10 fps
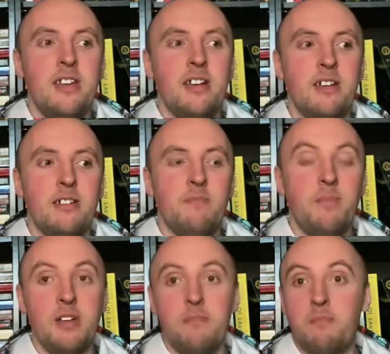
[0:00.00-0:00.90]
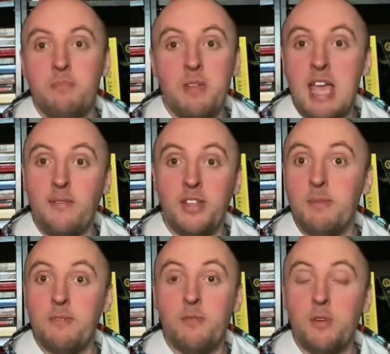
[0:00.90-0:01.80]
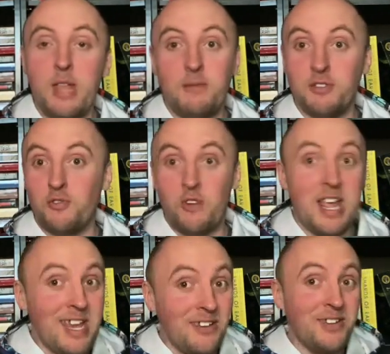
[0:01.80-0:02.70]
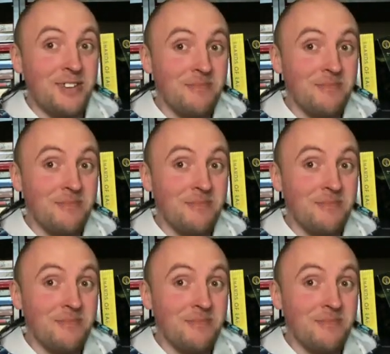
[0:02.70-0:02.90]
But everything before that was great.